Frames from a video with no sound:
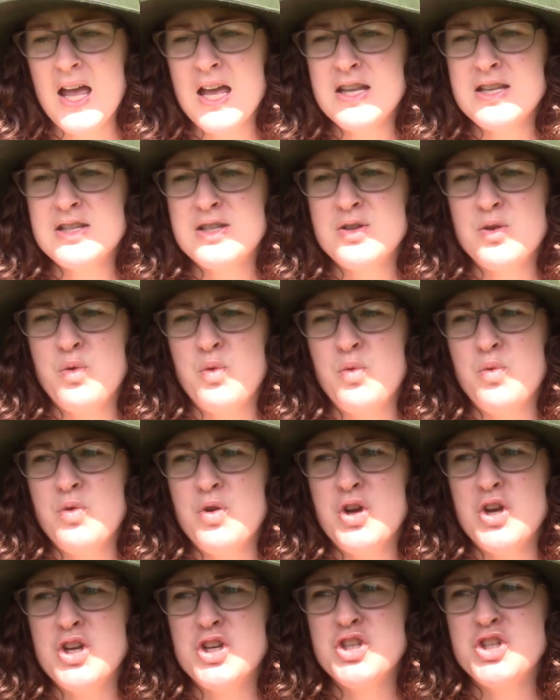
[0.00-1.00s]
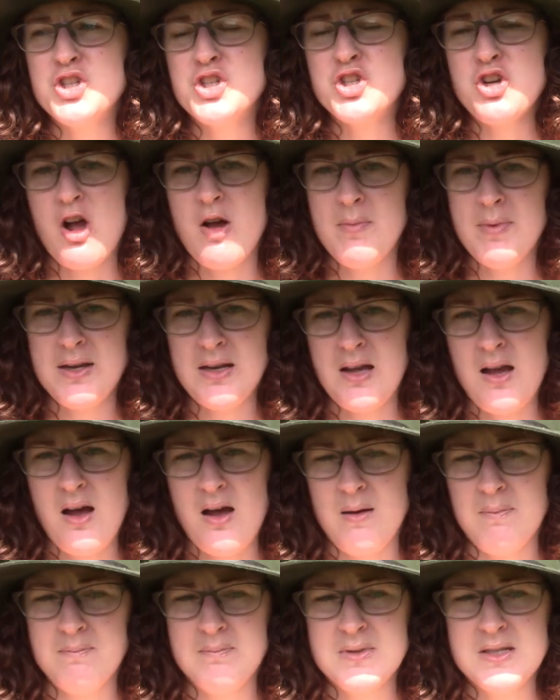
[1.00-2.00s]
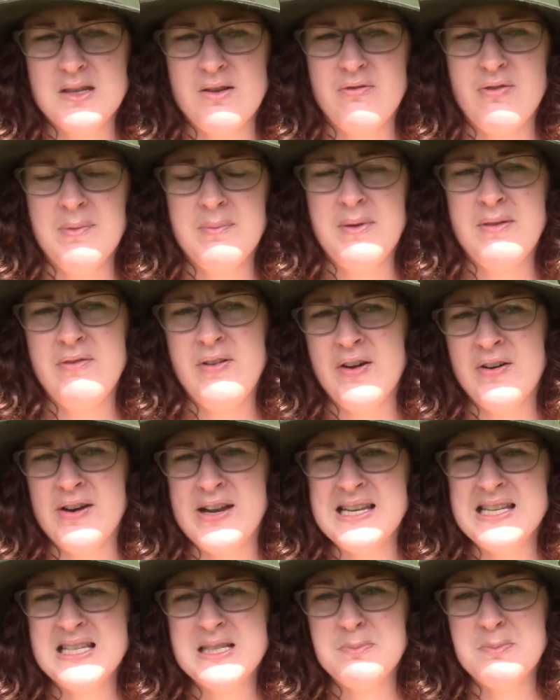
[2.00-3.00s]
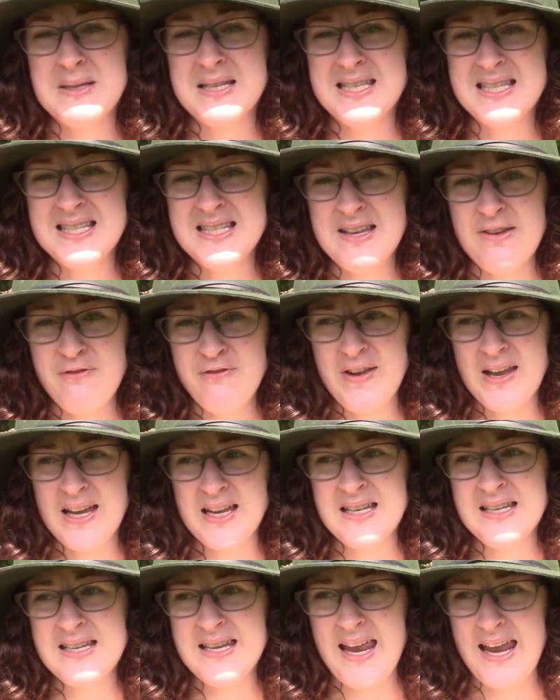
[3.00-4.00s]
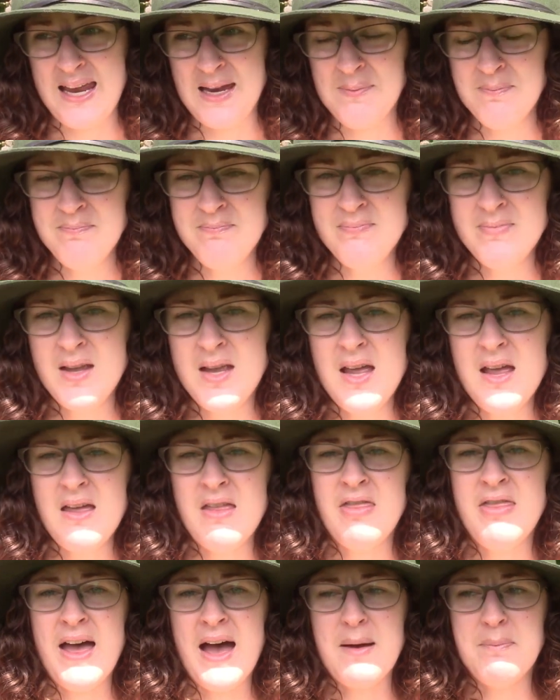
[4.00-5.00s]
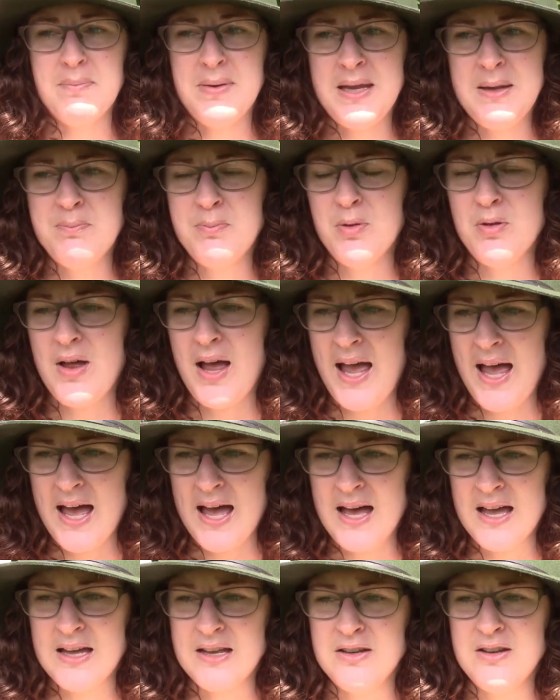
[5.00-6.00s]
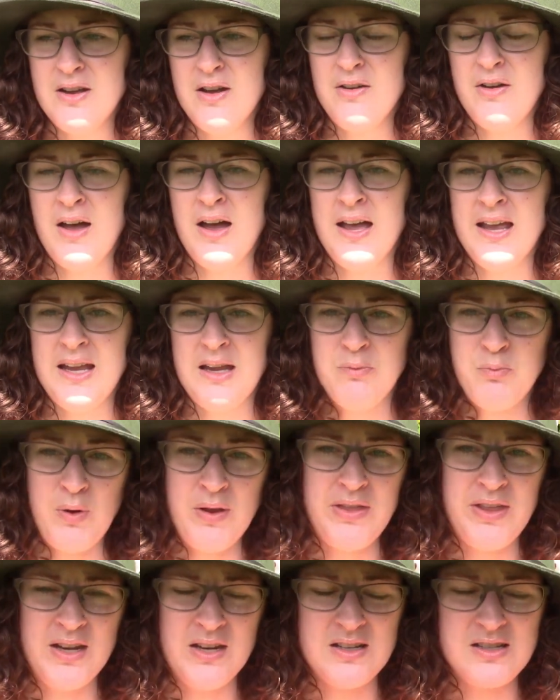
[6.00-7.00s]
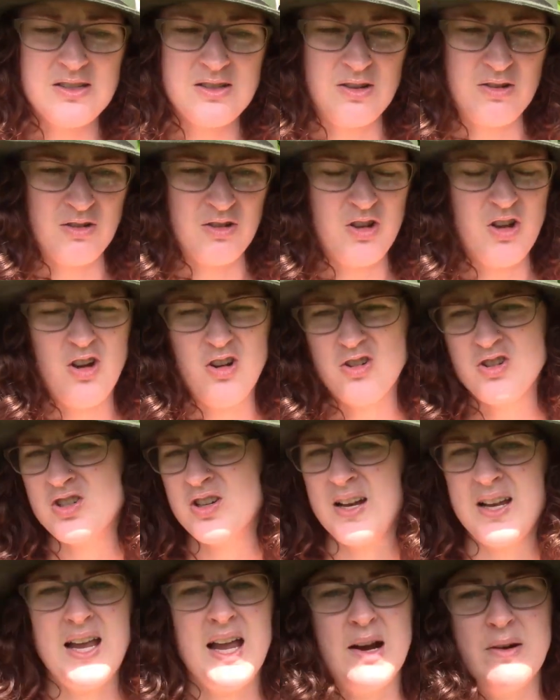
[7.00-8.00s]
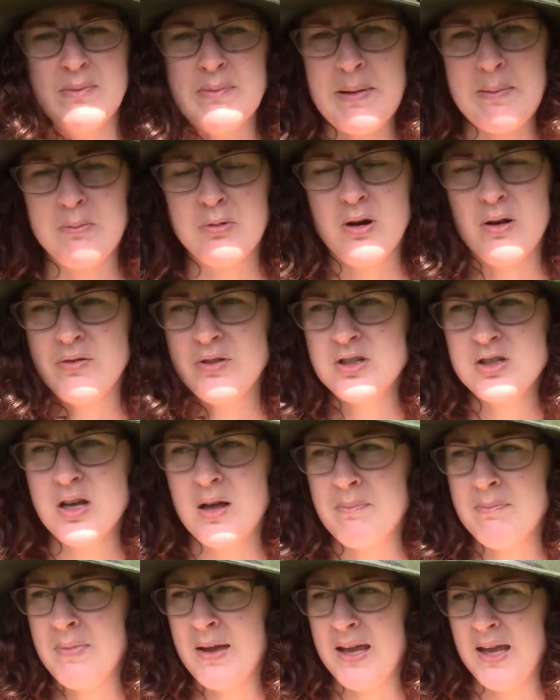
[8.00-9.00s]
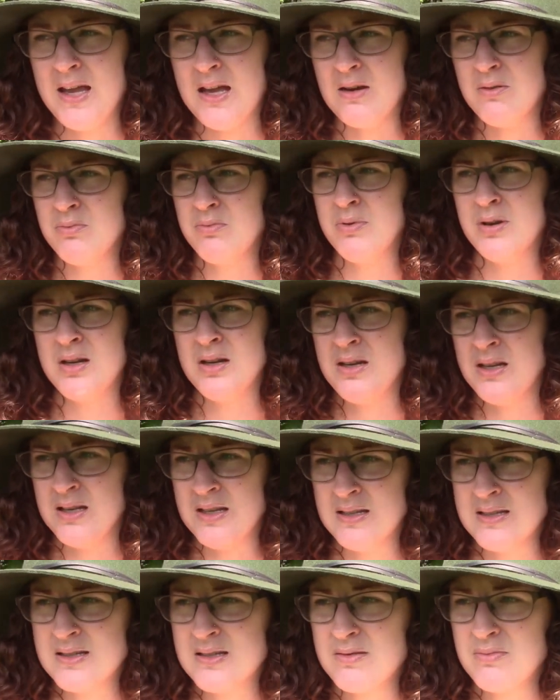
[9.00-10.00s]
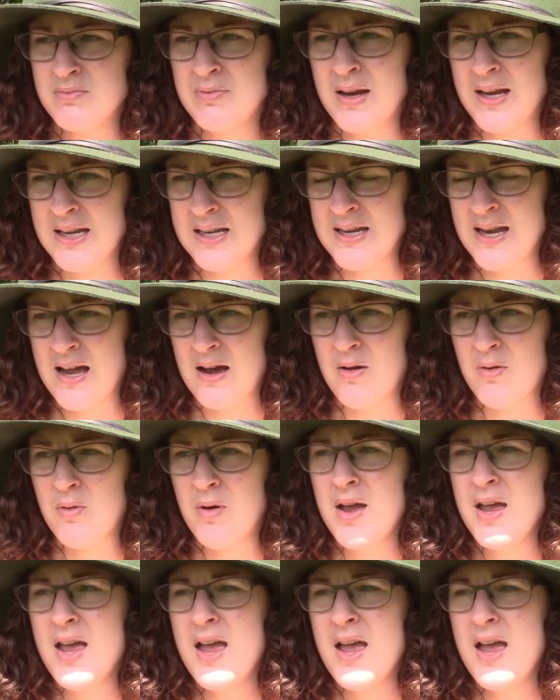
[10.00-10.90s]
So shaman comes from a very specific name that people had within a certain culture. I can't remember off the top of my head what it is right now.